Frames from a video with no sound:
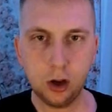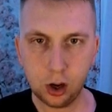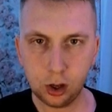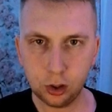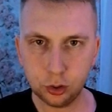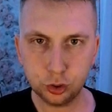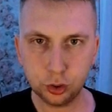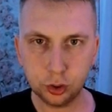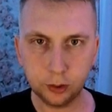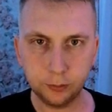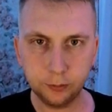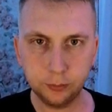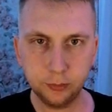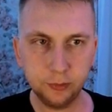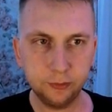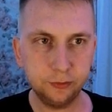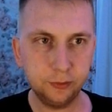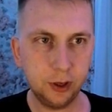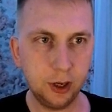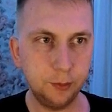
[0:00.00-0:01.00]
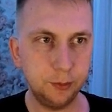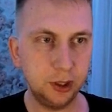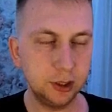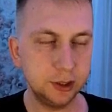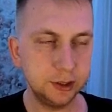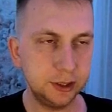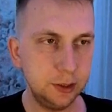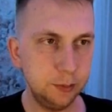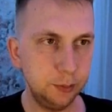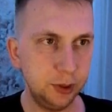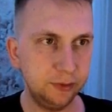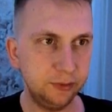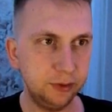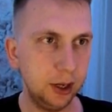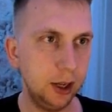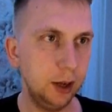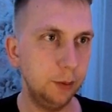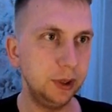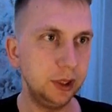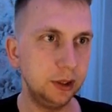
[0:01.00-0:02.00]
Also, I'm gonna
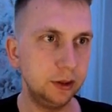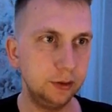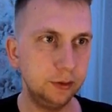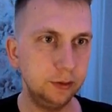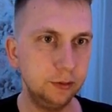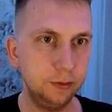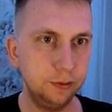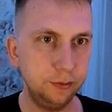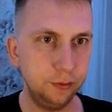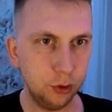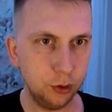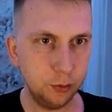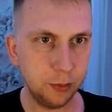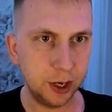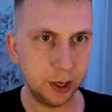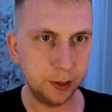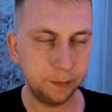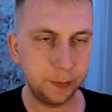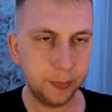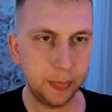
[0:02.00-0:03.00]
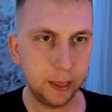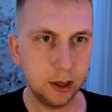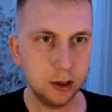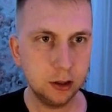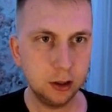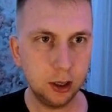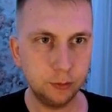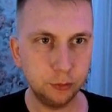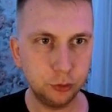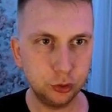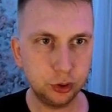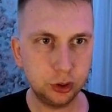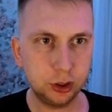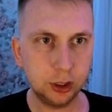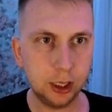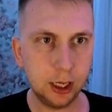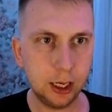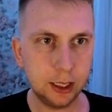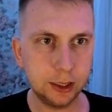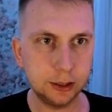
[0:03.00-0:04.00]
simplify a bit for me. I'm just
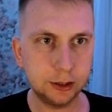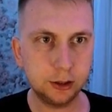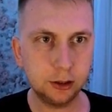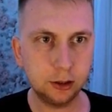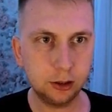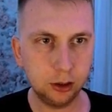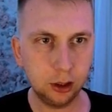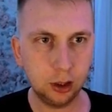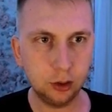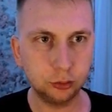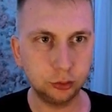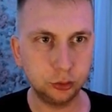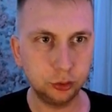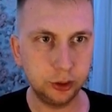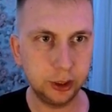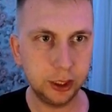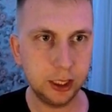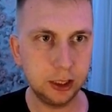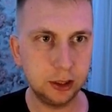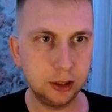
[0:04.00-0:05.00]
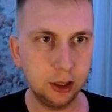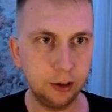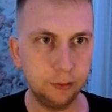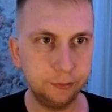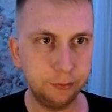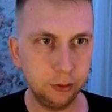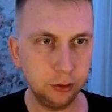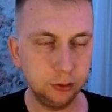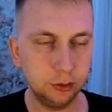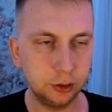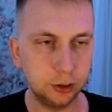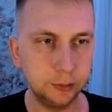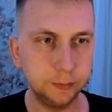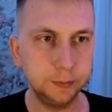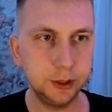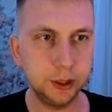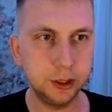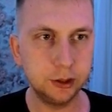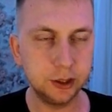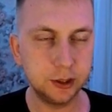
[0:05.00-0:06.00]
gonna ask Claude to create a
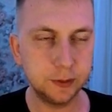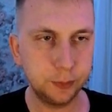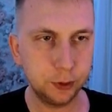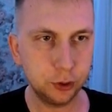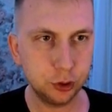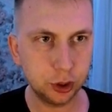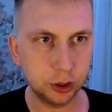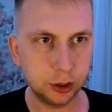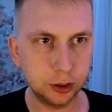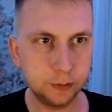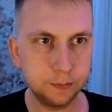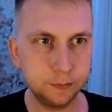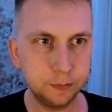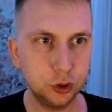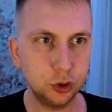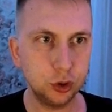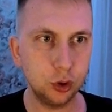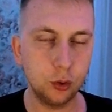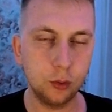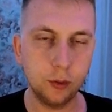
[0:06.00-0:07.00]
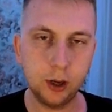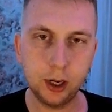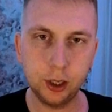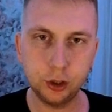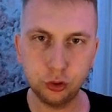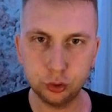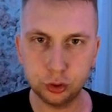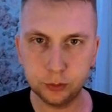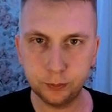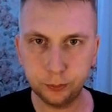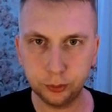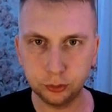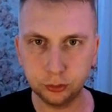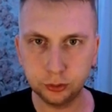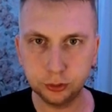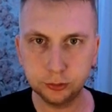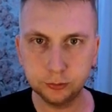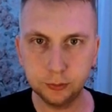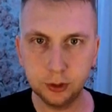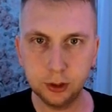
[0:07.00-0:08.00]
folder in this project. So I just
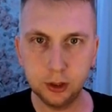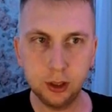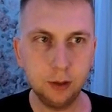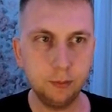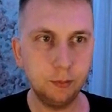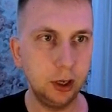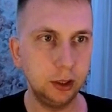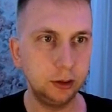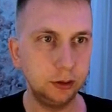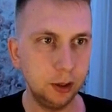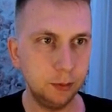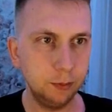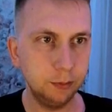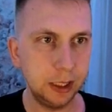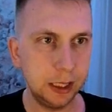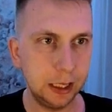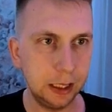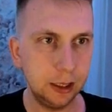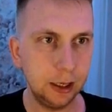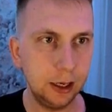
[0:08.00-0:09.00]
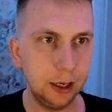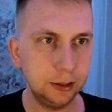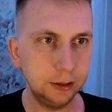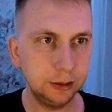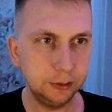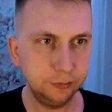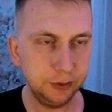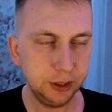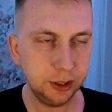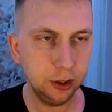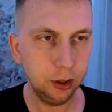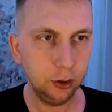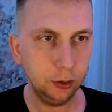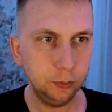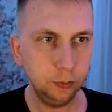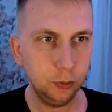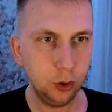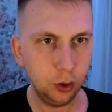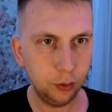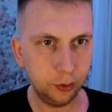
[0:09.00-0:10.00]
put my thumbnail and
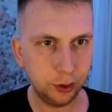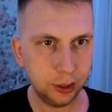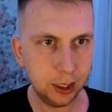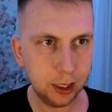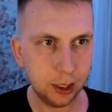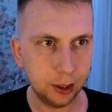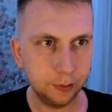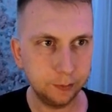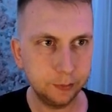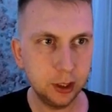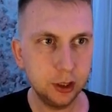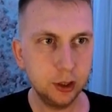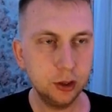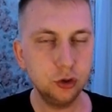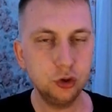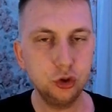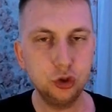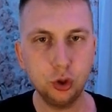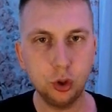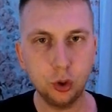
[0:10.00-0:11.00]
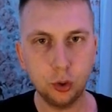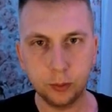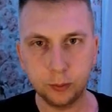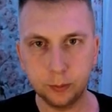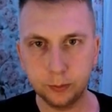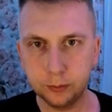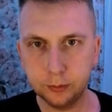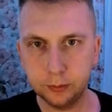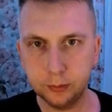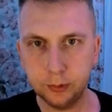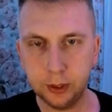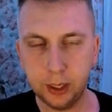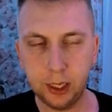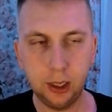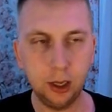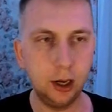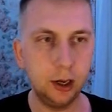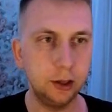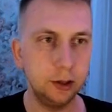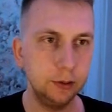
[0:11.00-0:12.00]
video over there. So
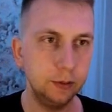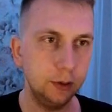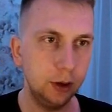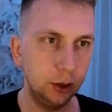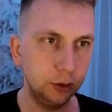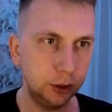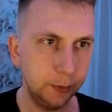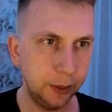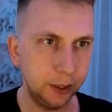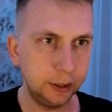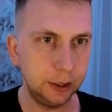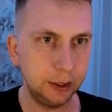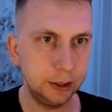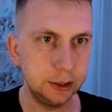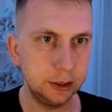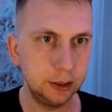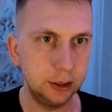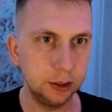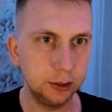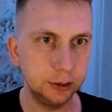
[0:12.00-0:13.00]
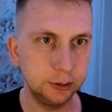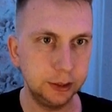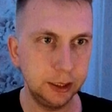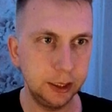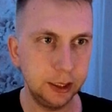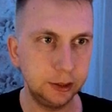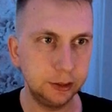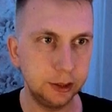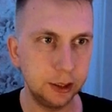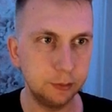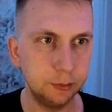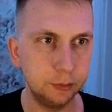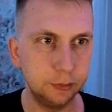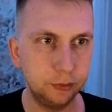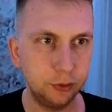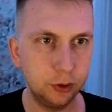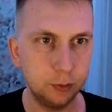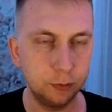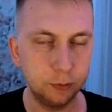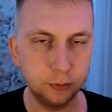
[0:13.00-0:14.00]
AI automatically is gonna take them
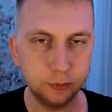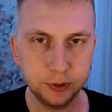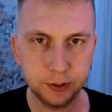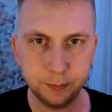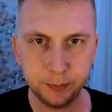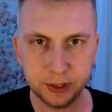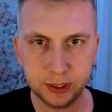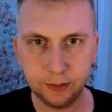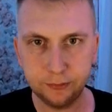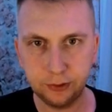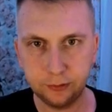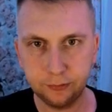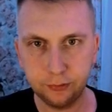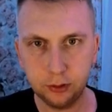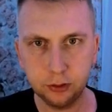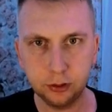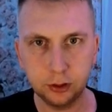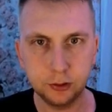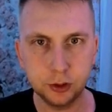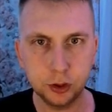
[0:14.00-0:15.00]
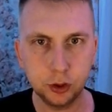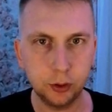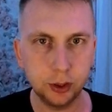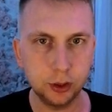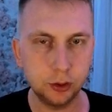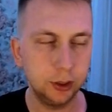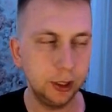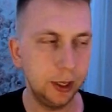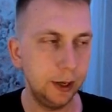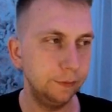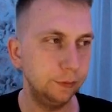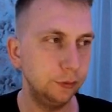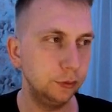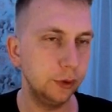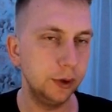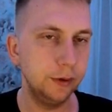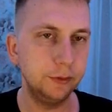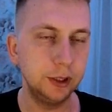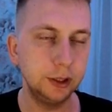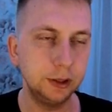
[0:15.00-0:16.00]
from specific folder, so I don't have
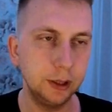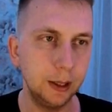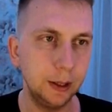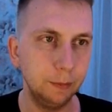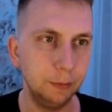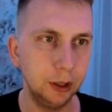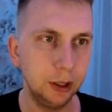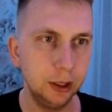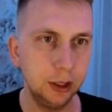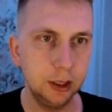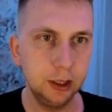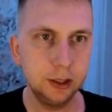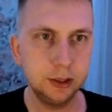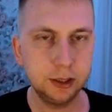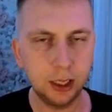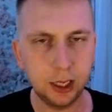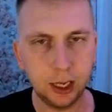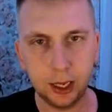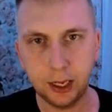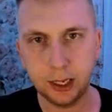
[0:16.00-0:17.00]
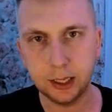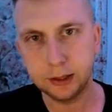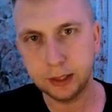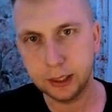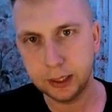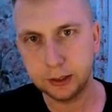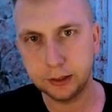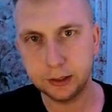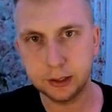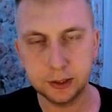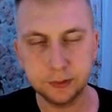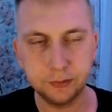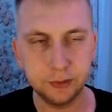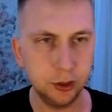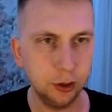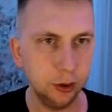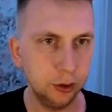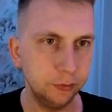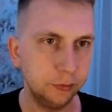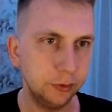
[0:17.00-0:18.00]
to every time say, hey, take this
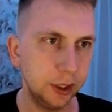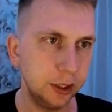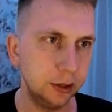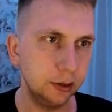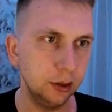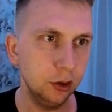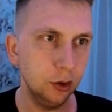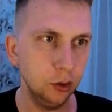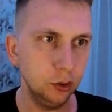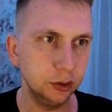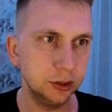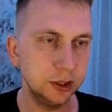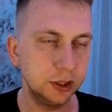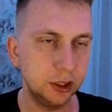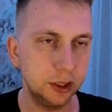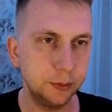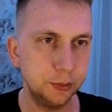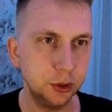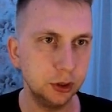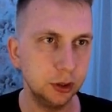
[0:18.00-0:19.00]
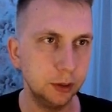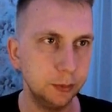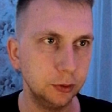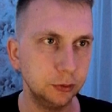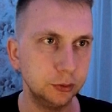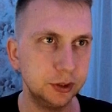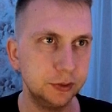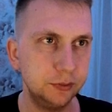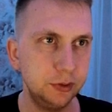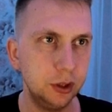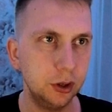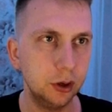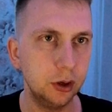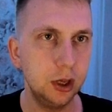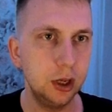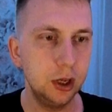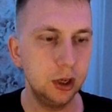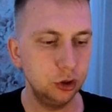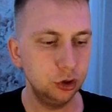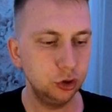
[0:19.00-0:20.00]
video and write a long description about this
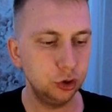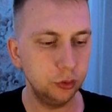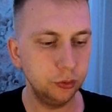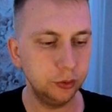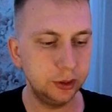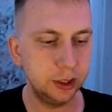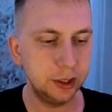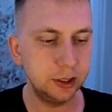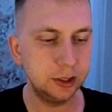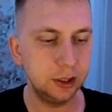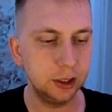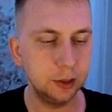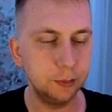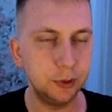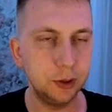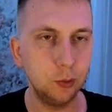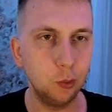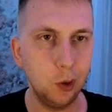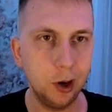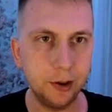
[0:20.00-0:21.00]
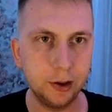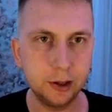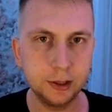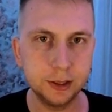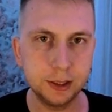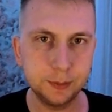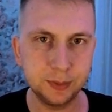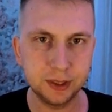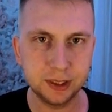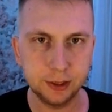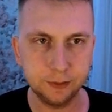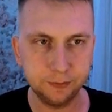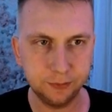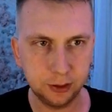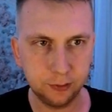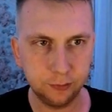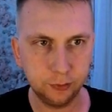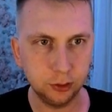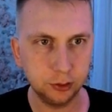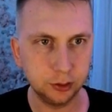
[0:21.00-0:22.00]
video. So there is gonna be one
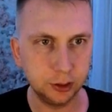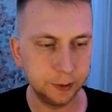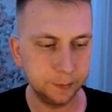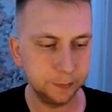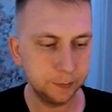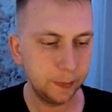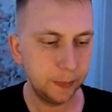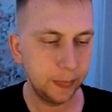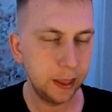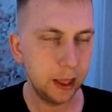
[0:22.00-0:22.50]
specific folder.